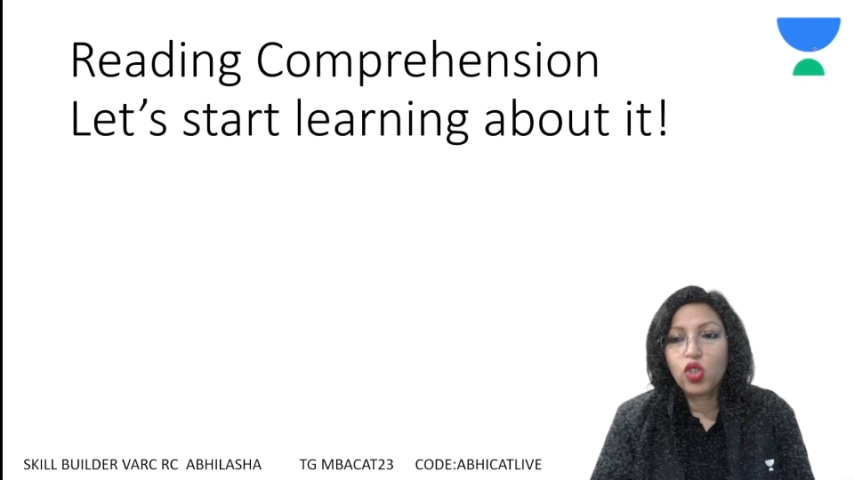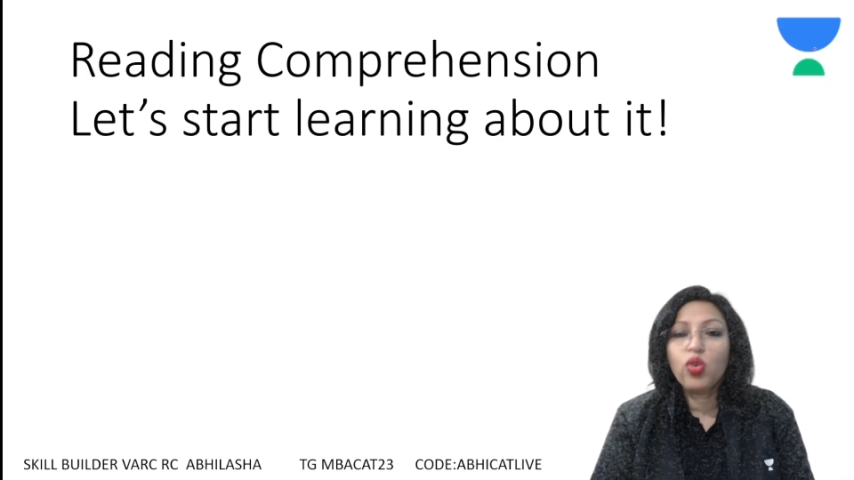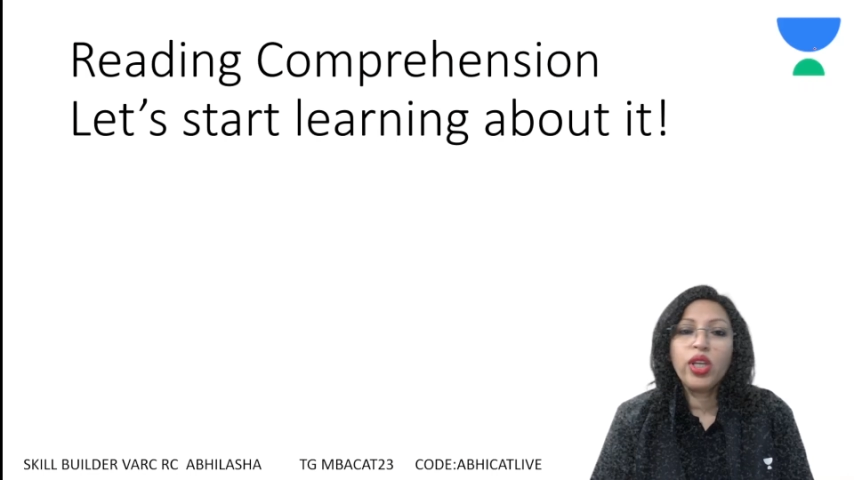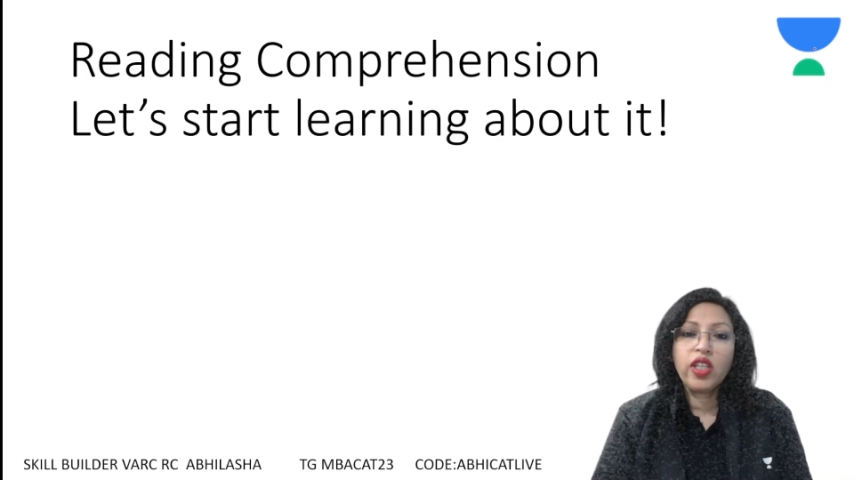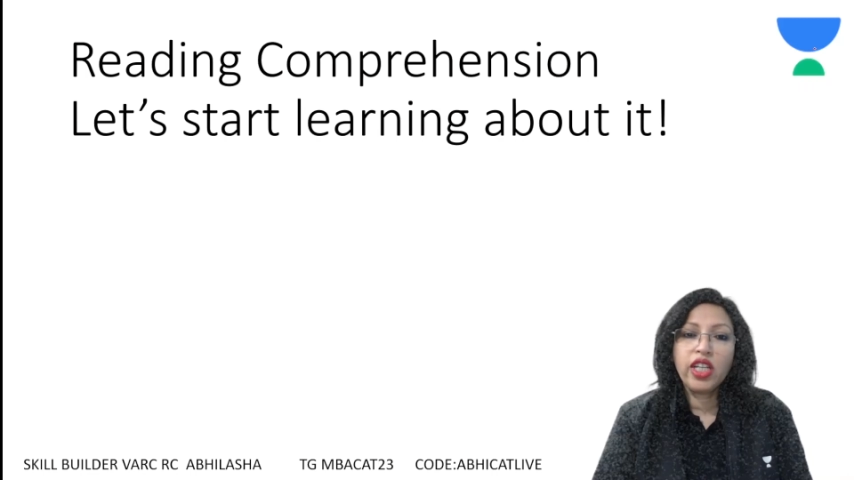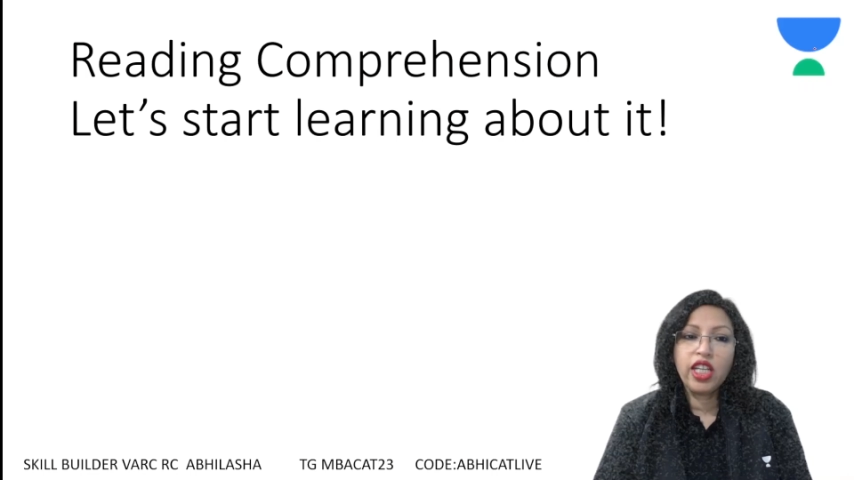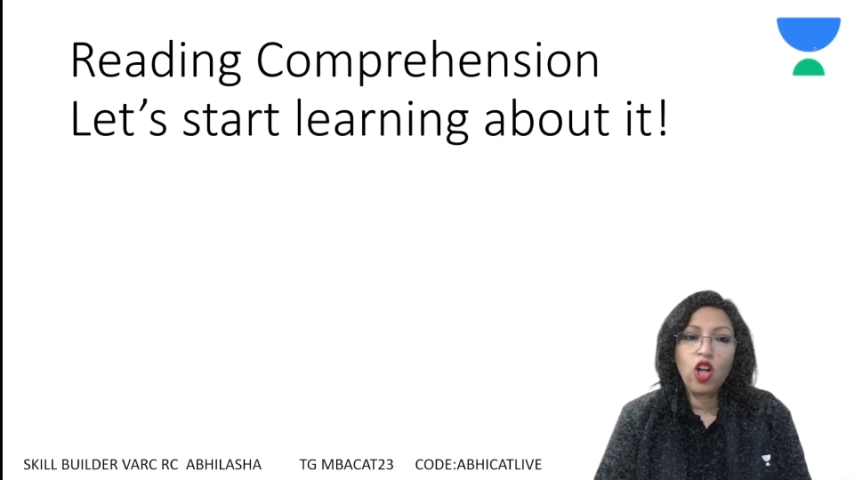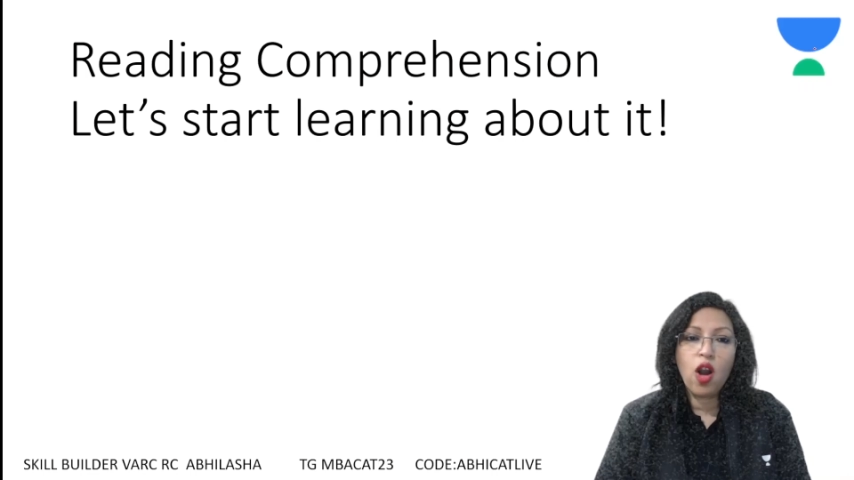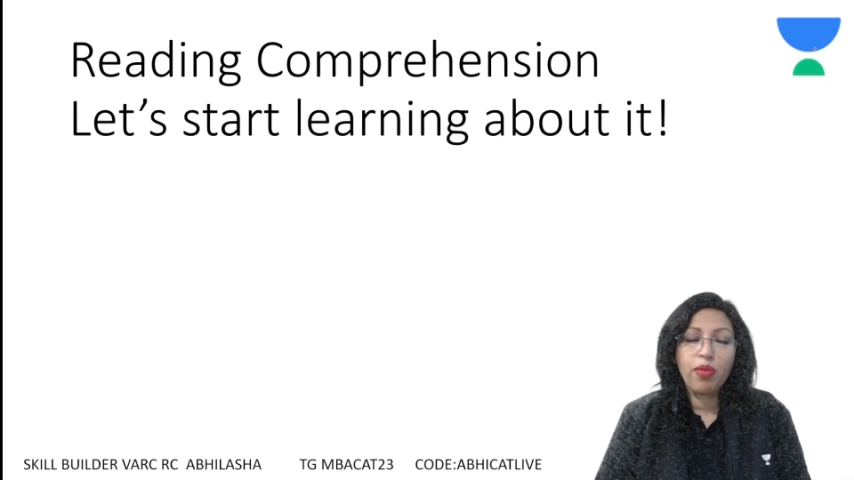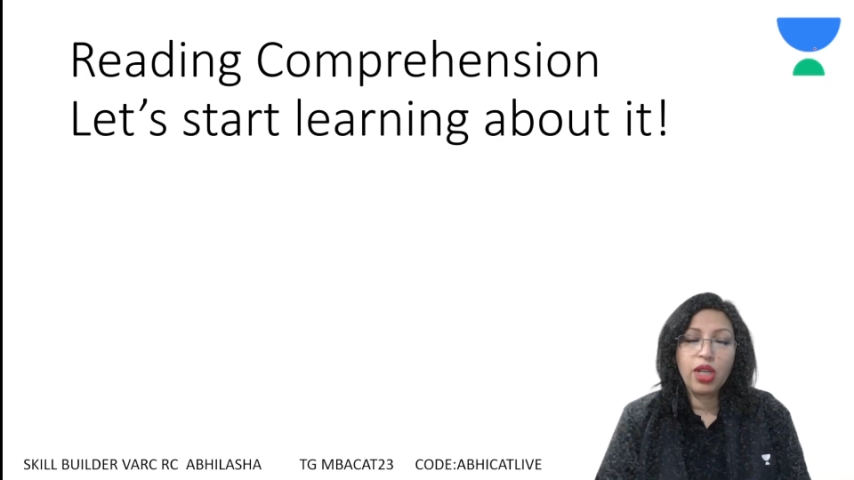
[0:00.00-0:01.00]
doing reading
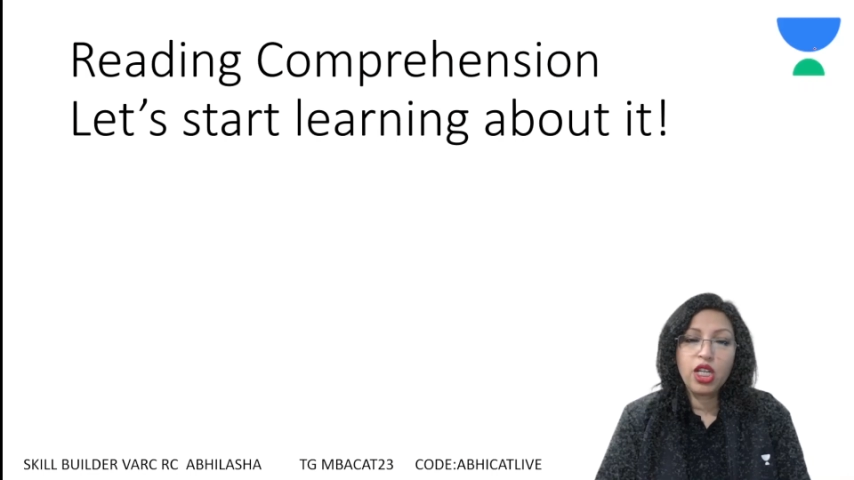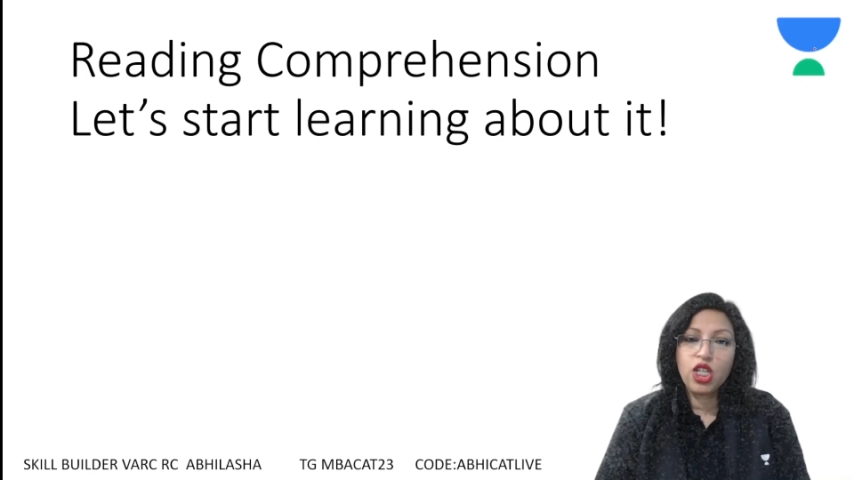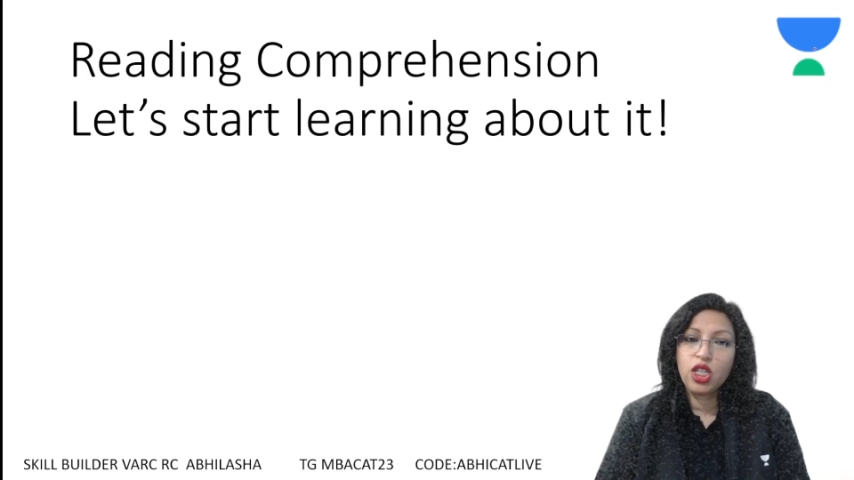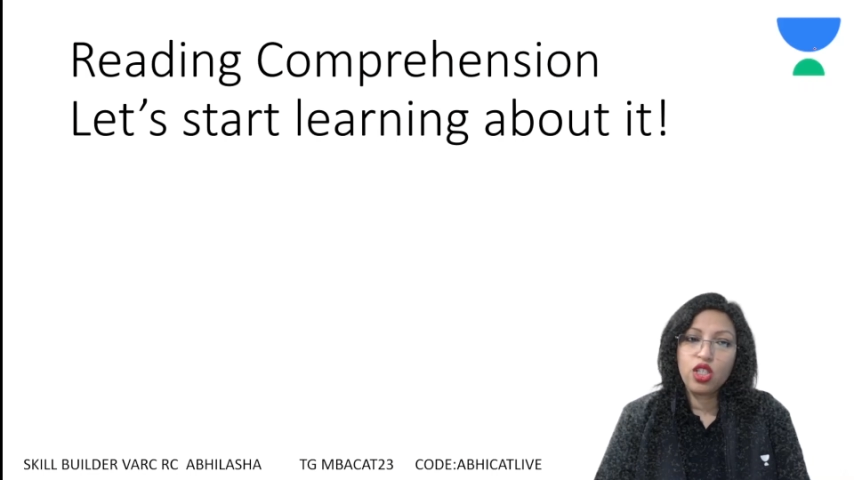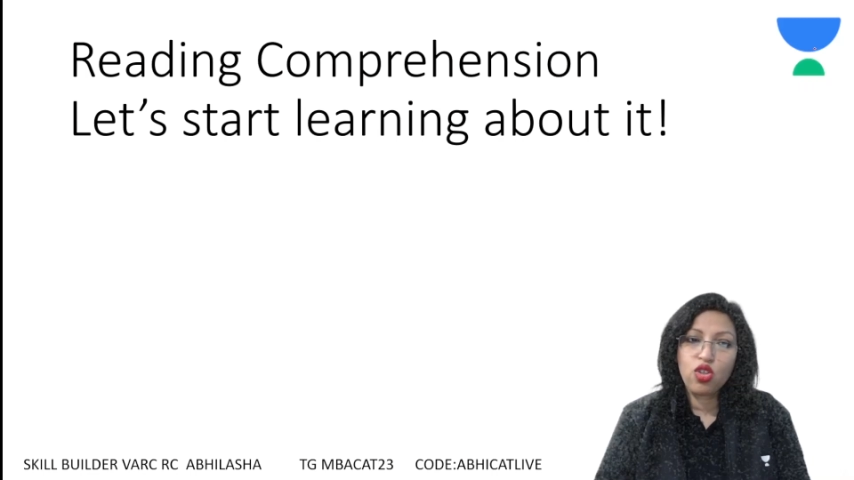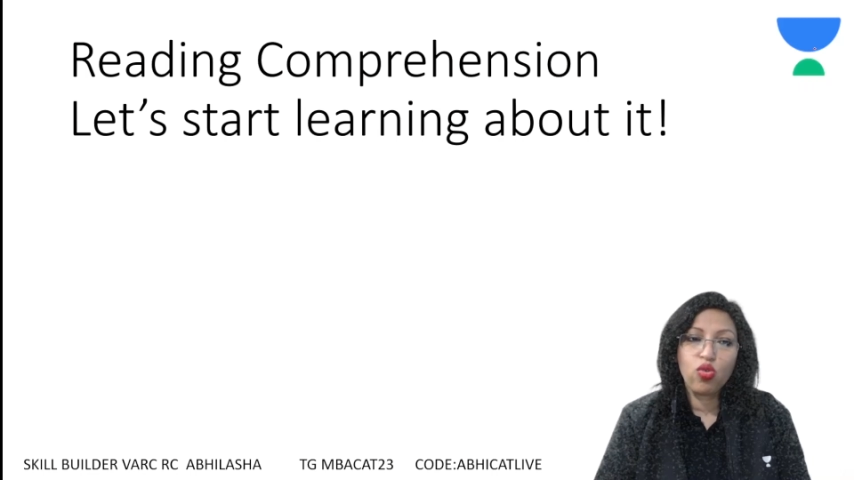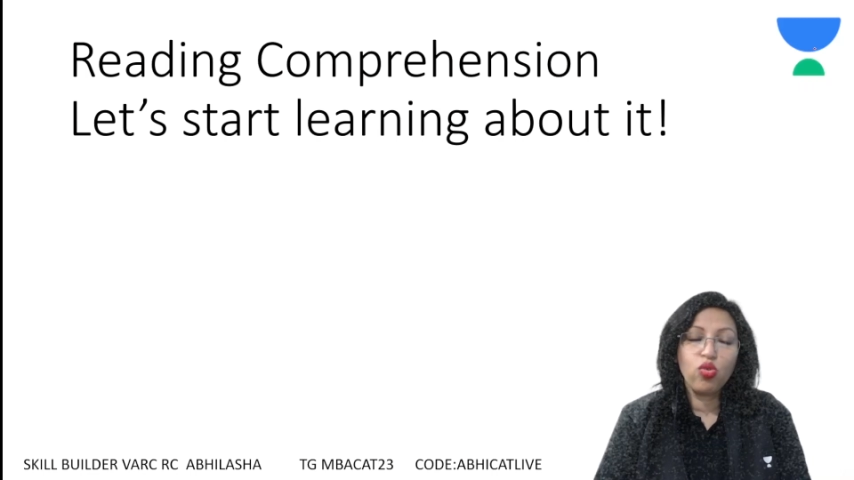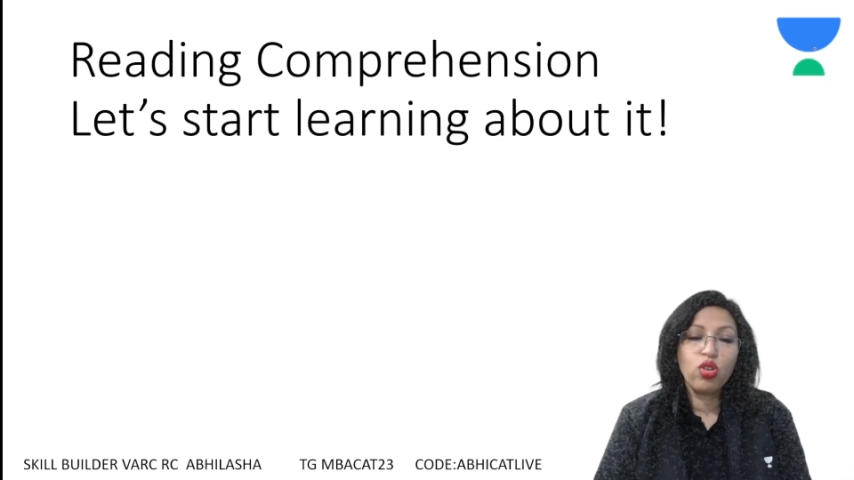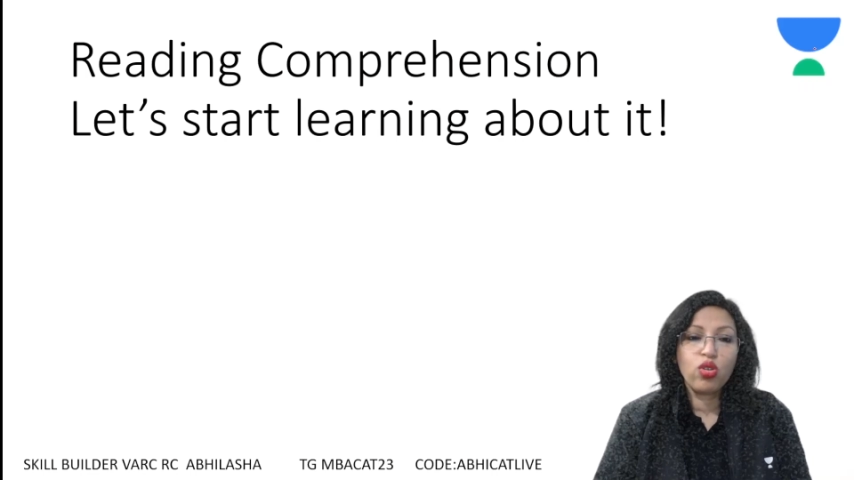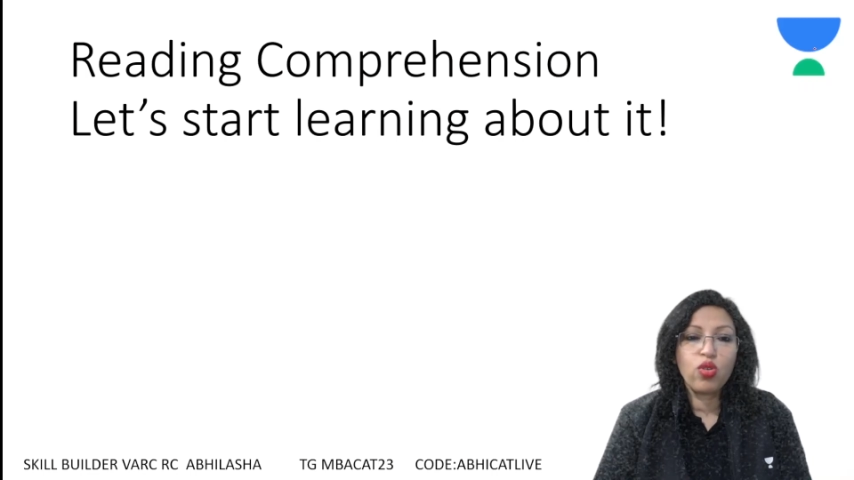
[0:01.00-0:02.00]
comprehension in
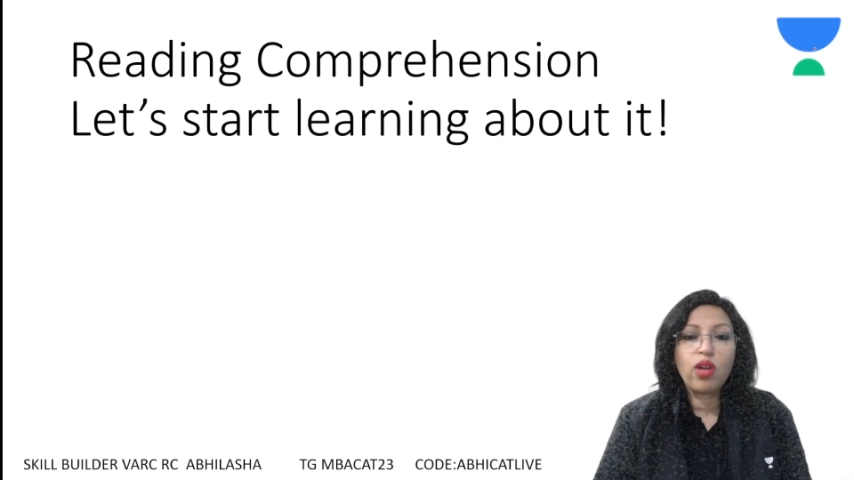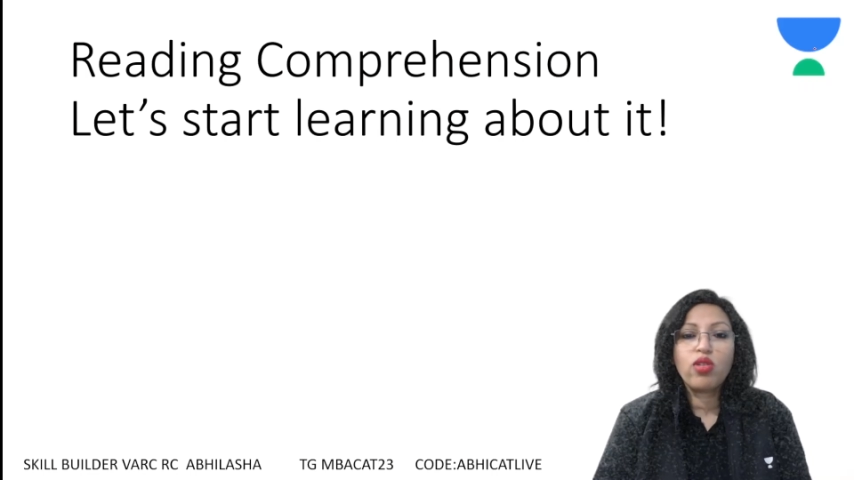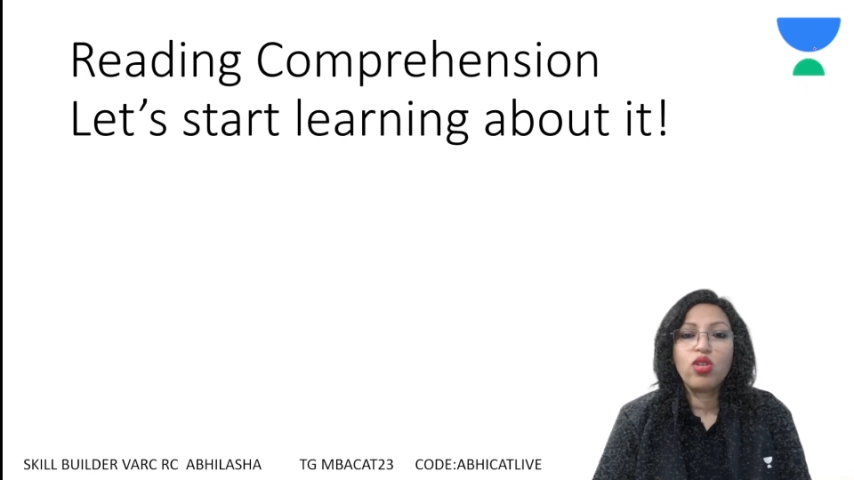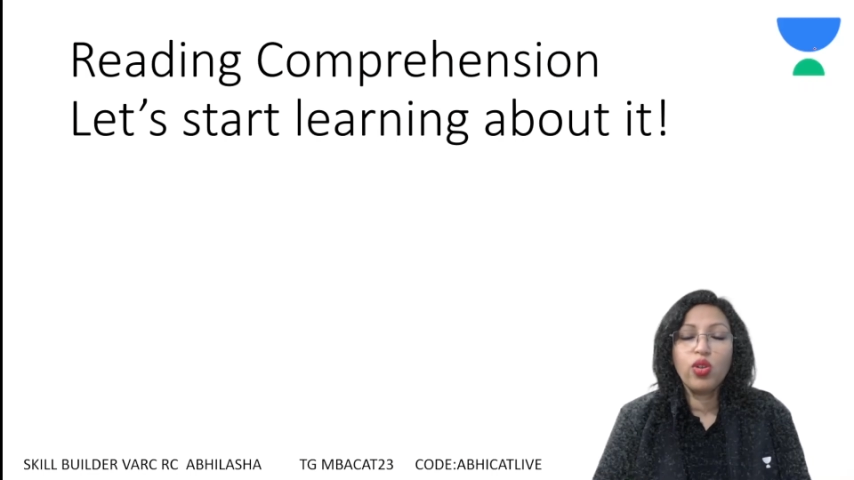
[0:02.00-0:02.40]
school throughout.